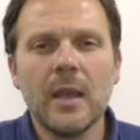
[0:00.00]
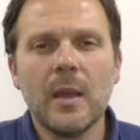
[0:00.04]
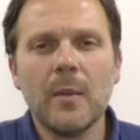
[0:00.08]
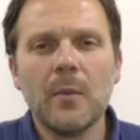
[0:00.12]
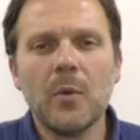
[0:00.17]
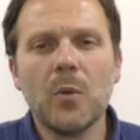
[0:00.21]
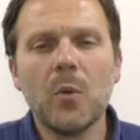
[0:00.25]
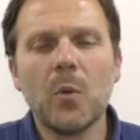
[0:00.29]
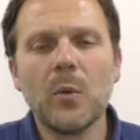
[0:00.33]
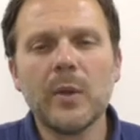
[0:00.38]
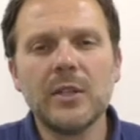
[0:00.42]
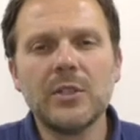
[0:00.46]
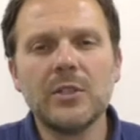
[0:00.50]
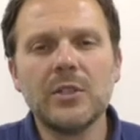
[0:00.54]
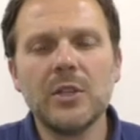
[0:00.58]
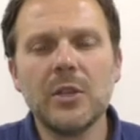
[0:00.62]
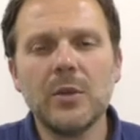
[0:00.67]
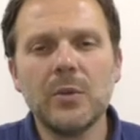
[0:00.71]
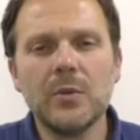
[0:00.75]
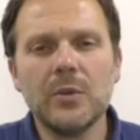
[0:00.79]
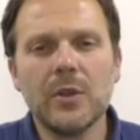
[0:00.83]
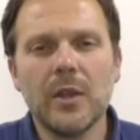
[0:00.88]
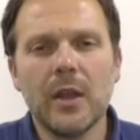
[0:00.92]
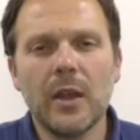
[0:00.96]
But what we
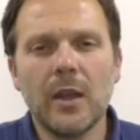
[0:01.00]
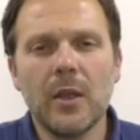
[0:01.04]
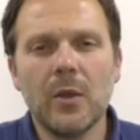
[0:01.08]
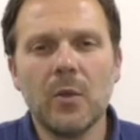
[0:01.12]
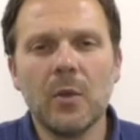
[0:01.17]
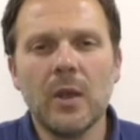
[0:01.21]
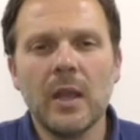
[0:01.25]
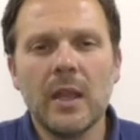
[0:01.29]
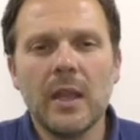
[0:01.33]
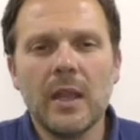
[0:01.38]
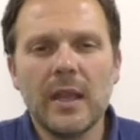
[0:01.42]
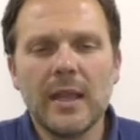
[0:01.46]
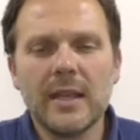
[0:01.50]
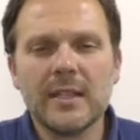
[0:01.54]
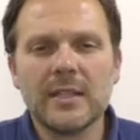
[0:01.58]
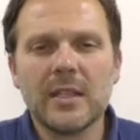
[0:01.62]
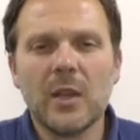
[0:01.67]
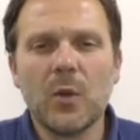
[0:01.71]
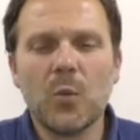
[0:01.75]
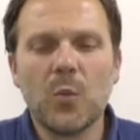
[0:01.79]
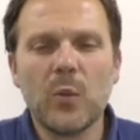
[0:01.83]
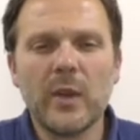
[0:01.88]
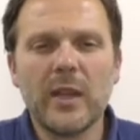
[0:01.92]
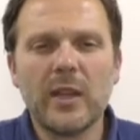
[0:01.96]
do know is
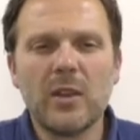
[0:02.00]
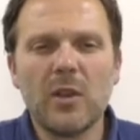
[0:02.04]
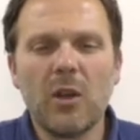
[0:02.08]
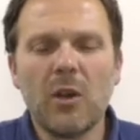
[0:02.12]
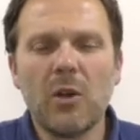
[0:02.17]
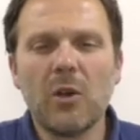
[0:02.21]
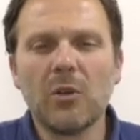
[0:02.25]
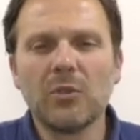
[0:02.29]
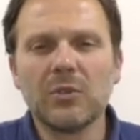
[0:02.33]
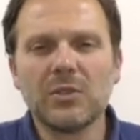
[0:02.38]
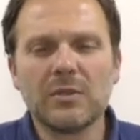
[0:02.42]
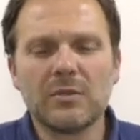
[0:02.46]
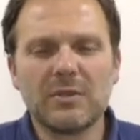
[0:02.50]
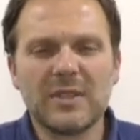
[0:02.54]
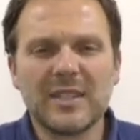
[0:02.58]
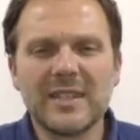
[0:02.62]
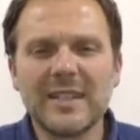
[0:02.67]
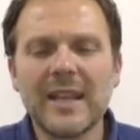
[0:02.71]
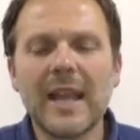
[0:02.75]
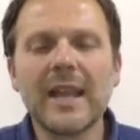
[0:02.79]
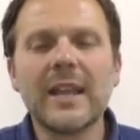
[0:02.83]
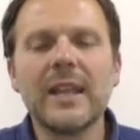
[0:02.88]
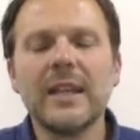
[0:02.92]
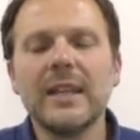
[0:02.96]
that we can't
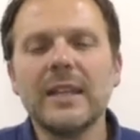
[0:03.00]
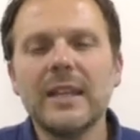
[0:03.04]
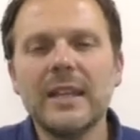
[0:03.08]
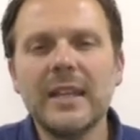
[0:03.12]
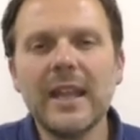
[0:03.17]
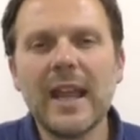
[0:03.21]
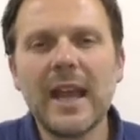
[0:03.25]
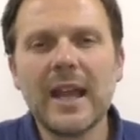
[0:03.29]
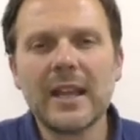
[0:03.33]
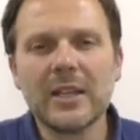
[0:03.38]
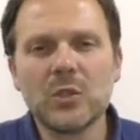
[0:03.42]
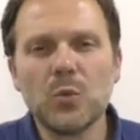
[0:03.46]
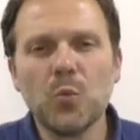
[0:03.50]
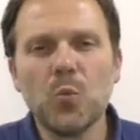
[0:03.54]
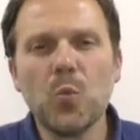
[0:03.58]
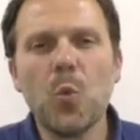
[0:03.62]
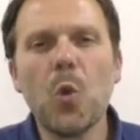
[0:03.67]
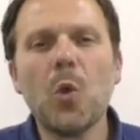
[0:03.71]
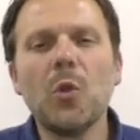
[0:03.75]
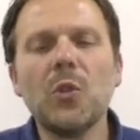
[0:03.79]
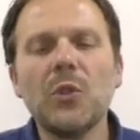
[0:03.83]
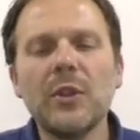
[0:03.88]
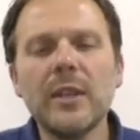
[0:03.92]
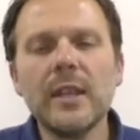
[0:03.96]
second guess
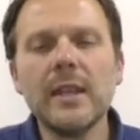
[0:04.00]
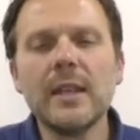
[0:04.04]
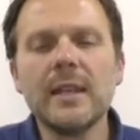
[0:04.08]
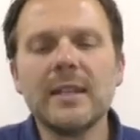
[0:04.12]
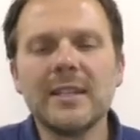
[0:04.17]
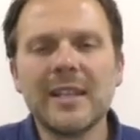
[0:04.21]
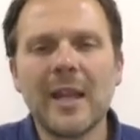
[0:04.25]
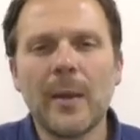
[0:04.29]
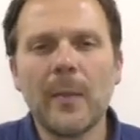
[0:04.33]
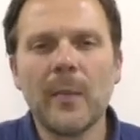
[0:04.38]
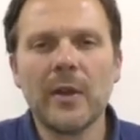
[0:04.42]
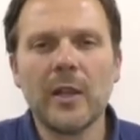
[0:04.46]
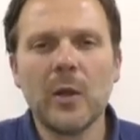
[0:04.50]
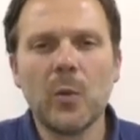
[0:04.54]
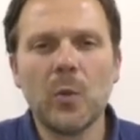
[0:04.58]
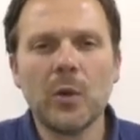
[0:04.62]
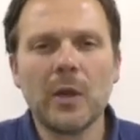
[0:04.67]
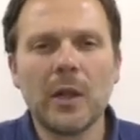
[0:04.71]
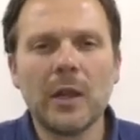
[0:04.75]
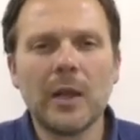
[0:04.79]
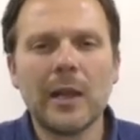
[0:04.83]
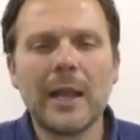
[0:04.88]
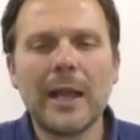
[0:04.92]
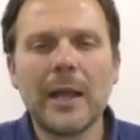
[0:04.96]
what the examiner
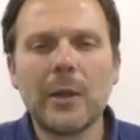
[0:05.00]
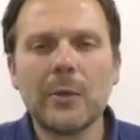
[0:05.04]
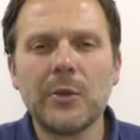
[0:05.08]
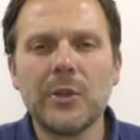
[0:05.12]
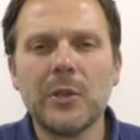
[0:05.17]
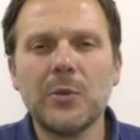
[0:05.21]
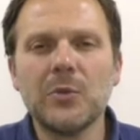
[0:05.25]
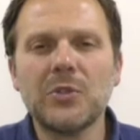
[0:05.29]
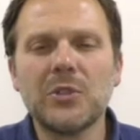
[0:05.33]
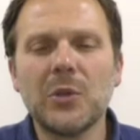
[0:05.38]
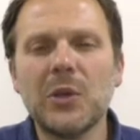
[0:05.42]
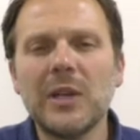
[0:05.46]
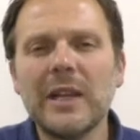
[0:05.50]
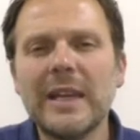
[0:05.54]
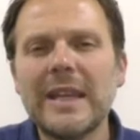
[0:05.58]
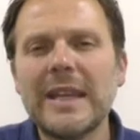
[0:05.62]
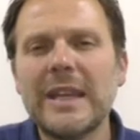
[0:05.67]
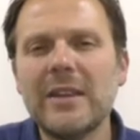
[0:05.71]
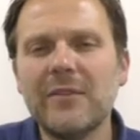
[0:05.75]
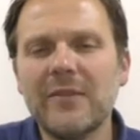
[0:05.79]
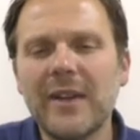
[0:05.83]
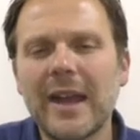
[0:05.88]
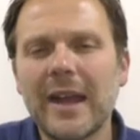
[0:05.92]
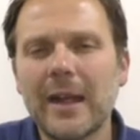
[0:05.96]
will allow you to
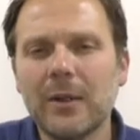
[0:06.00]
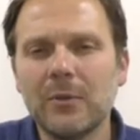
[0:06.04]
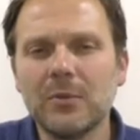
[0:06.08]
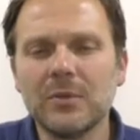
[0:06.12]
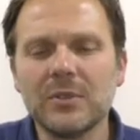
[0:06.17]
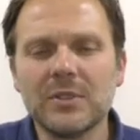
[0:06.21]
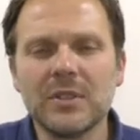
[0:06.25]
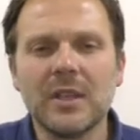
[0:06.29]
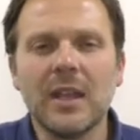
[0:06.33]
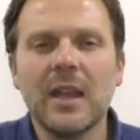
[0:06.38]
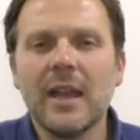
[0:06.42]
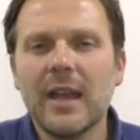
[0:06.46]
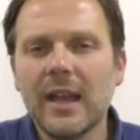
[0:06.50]
leave out